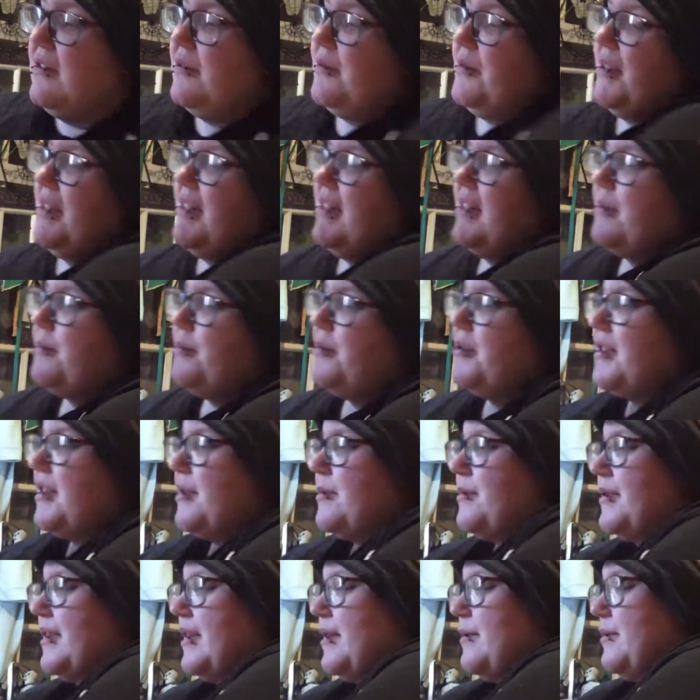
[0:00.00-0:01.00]
did I put that
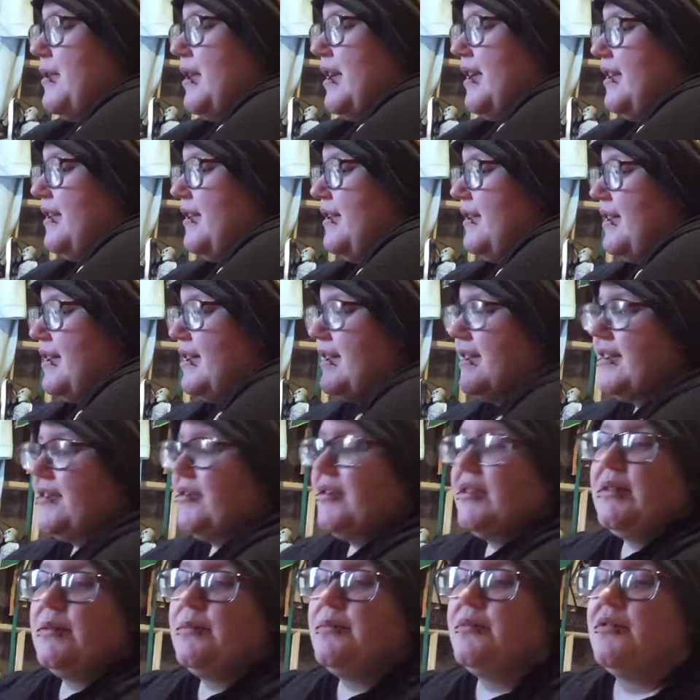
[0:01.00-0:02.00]
one that way? That's not
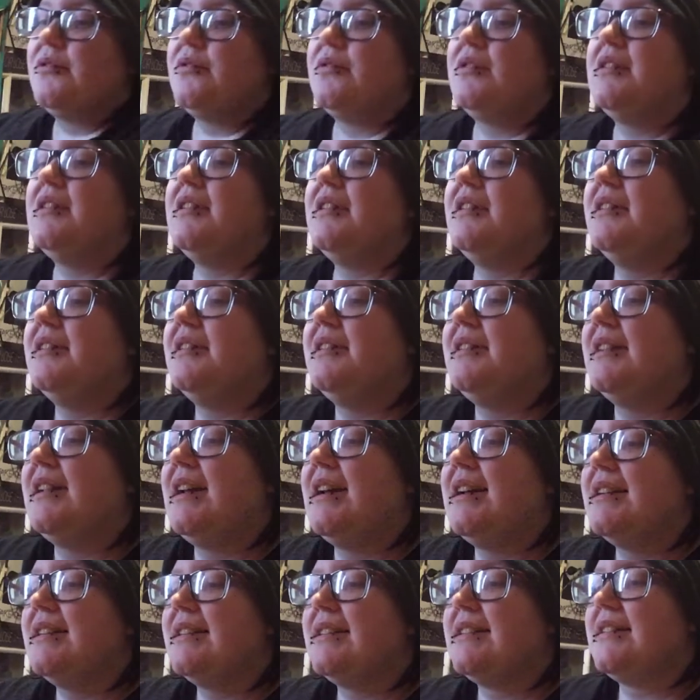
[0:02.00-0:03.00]
helpful.
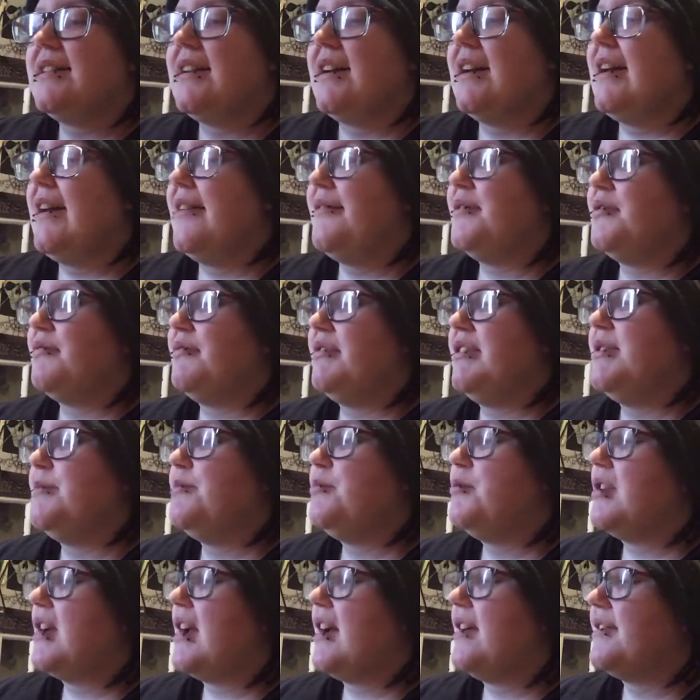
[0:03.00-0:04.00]
Next, I have to read a
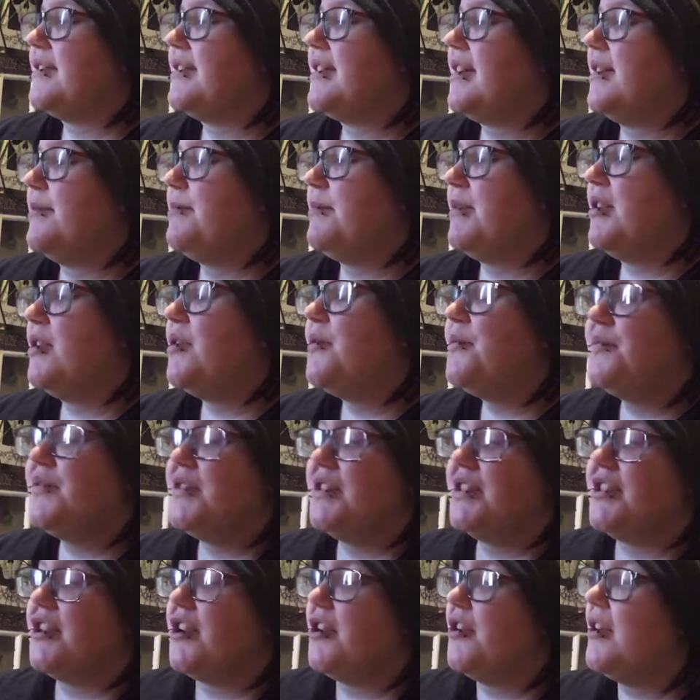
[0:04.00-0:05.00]
book outside of my
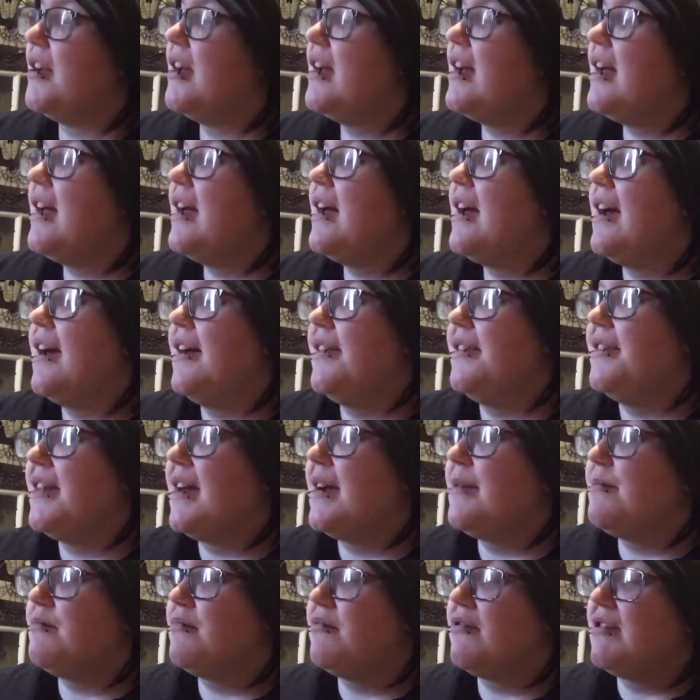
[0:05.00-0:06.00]
comfort zone, and
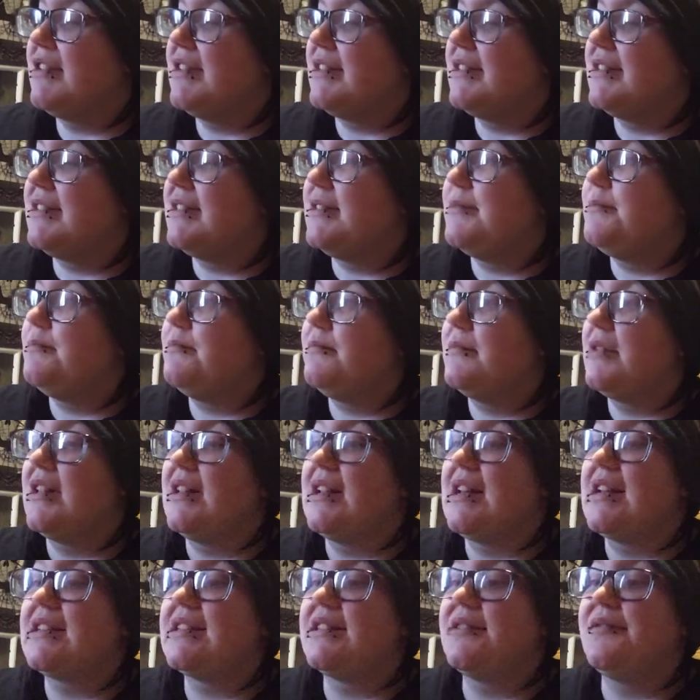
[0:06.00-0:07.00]
that brings, and
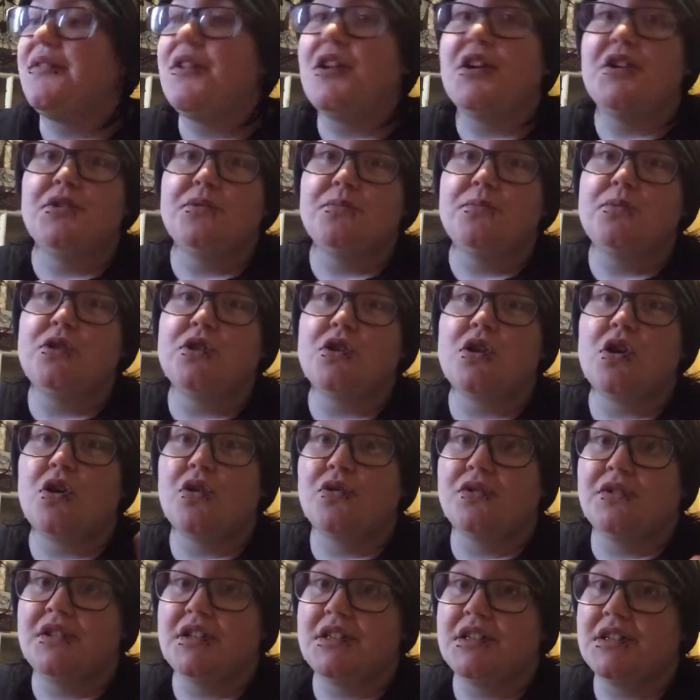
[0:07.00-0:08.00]
that's the final book
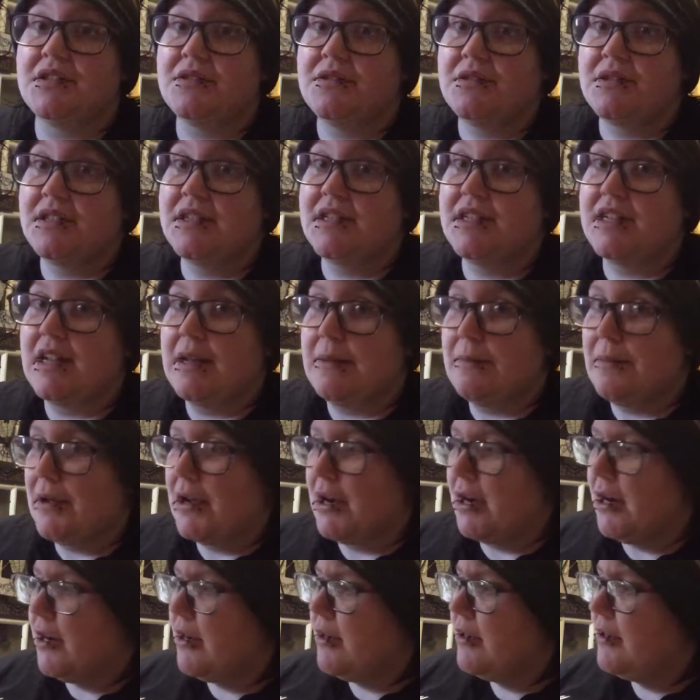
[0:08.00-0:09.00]
on the
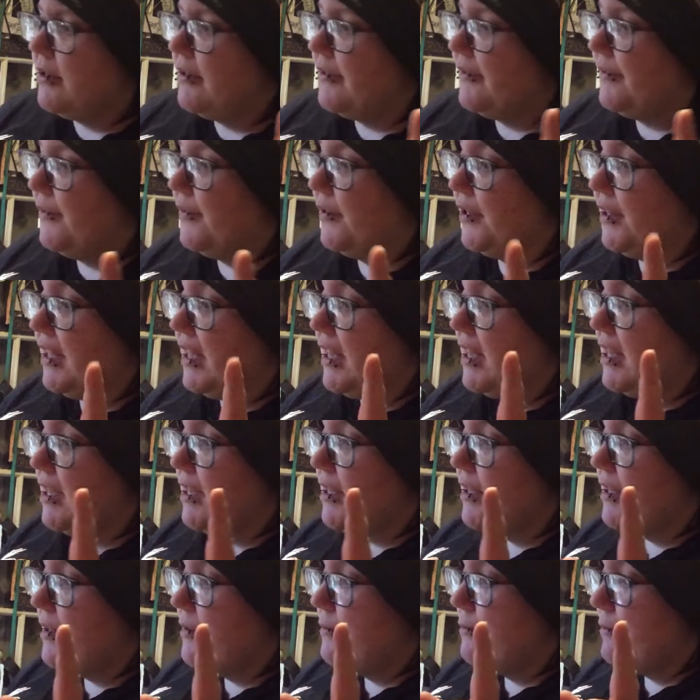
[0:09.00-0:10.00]
TBR for the
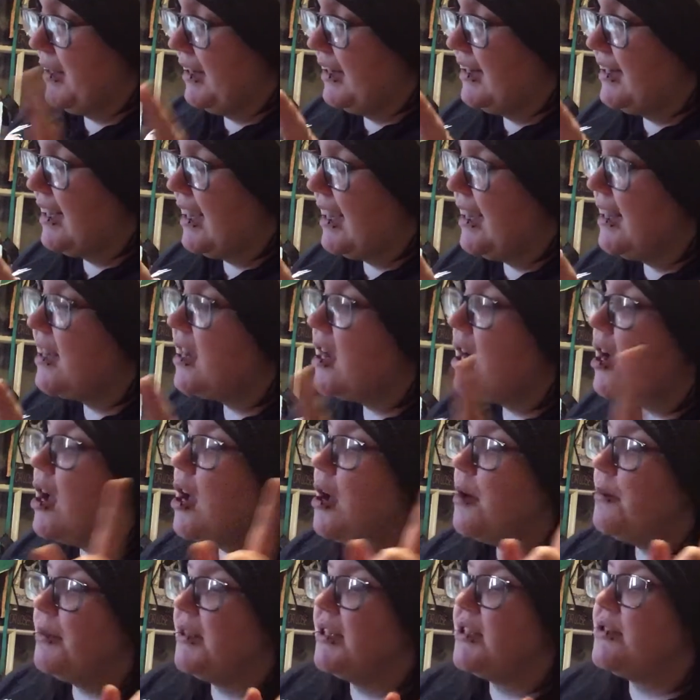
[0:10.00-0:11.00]
MythTake
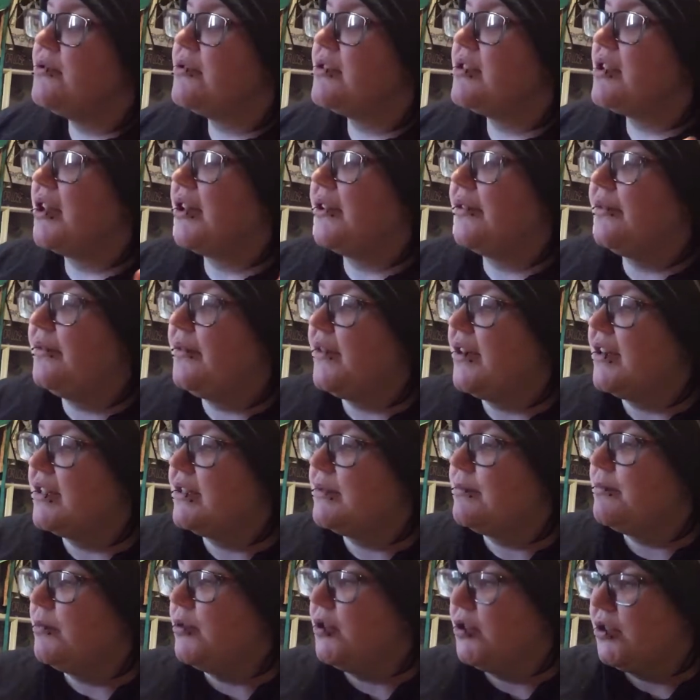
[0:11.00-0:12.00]
but it's also the
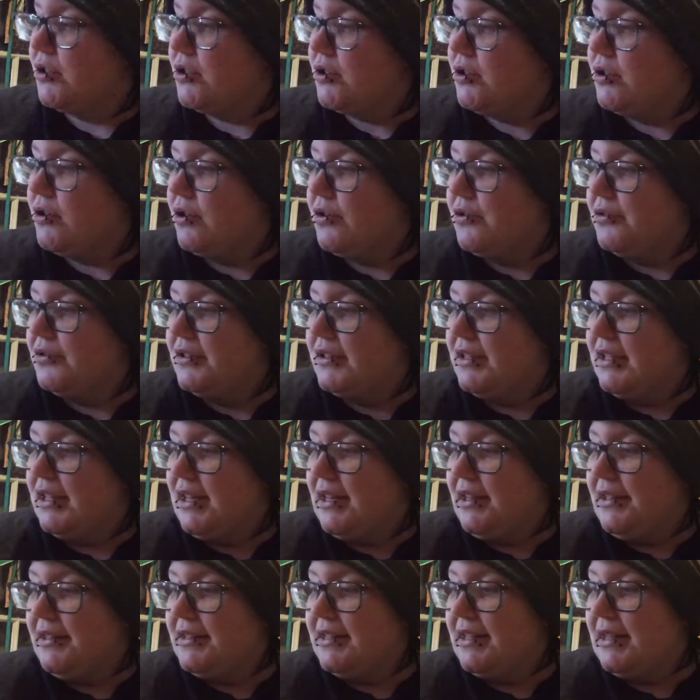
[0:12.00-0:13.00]
first book on
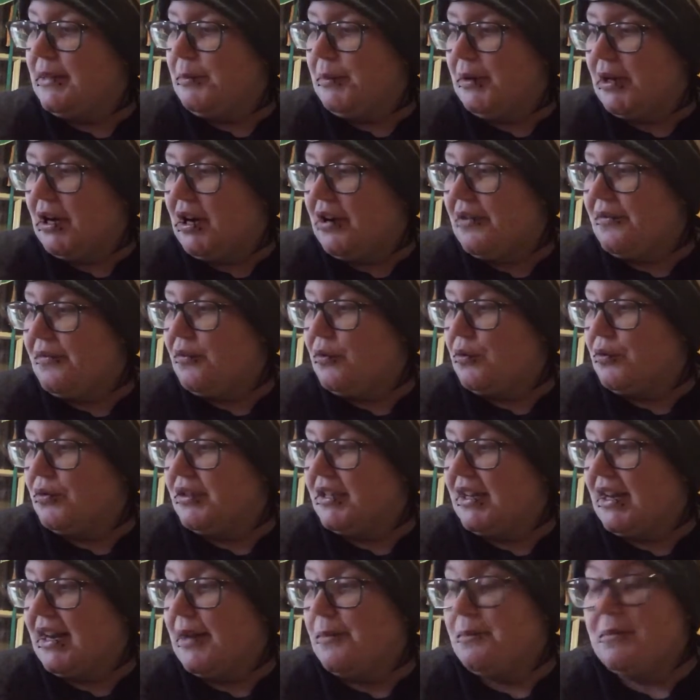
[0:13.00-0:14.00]
the TBR for
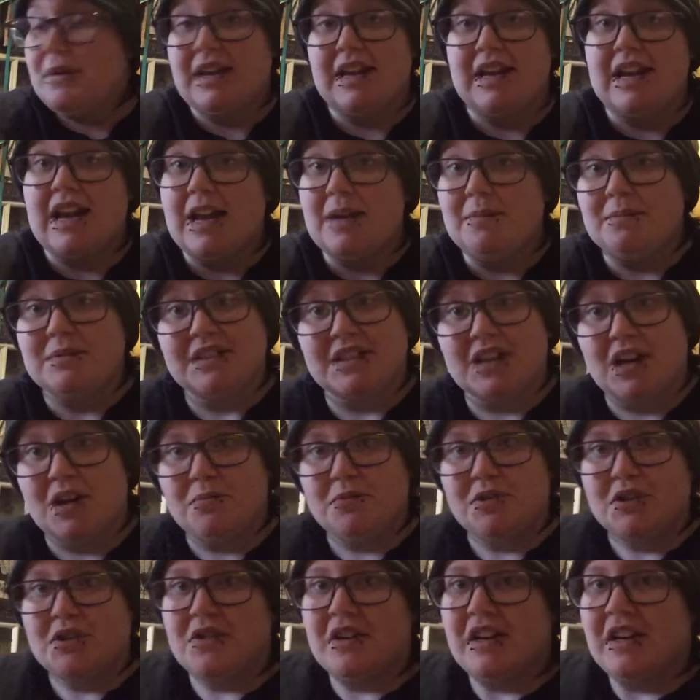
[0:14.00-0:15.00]
the Olympic Games that I'm
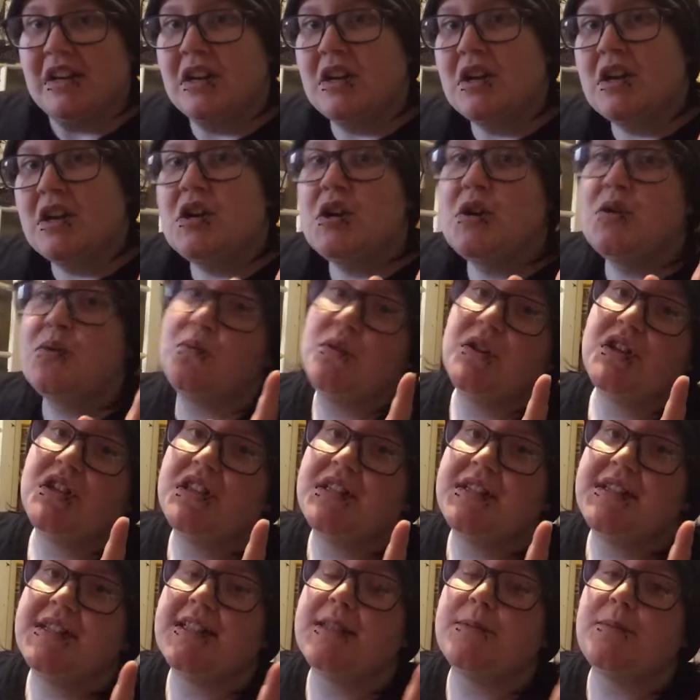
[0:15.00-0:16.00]
doing which
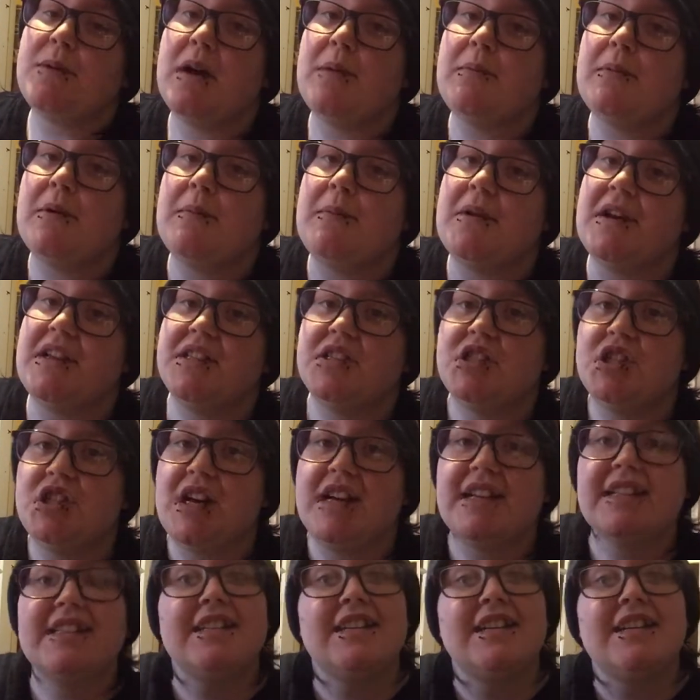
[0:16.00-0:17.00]
is inspired by Percy
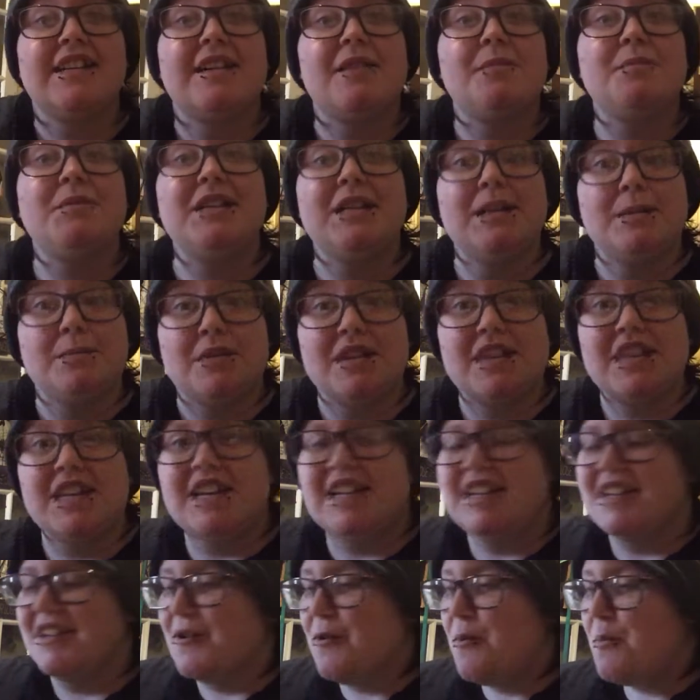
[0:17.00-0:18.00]
Jackson and I'm Team
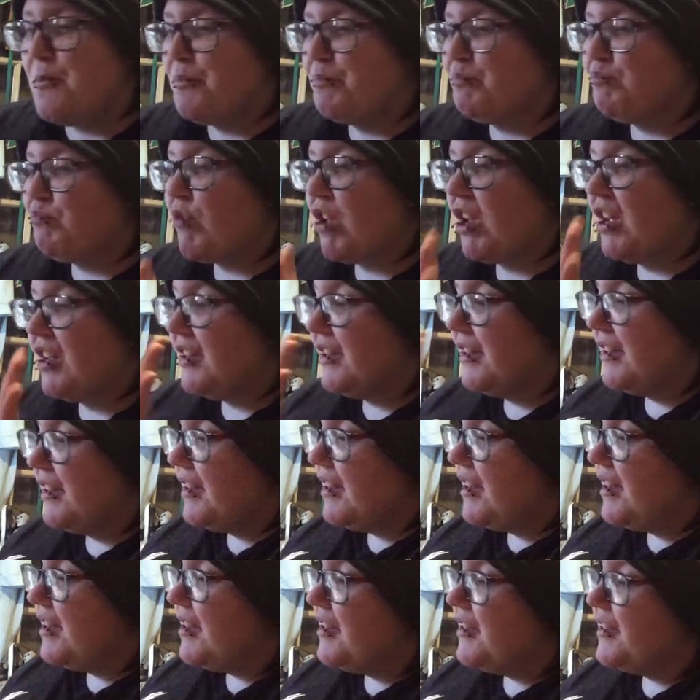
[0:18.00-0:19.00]
Athena
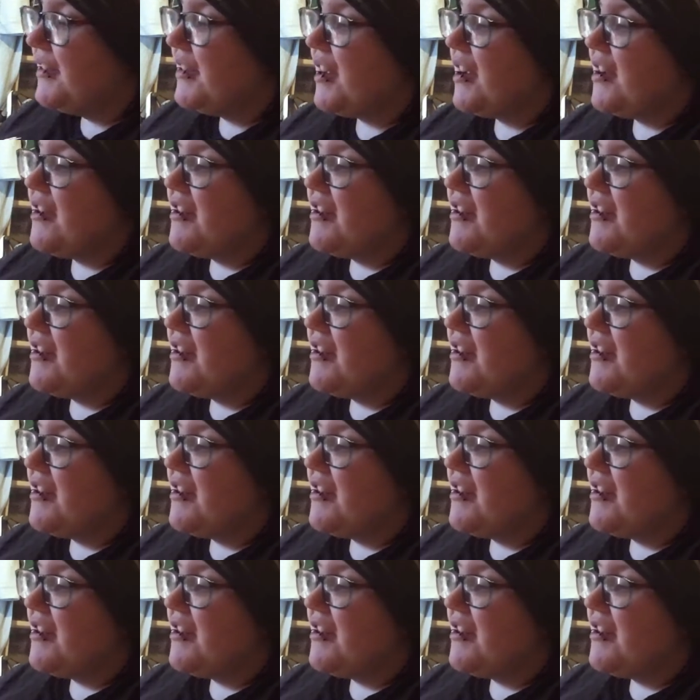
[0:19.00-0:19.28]
so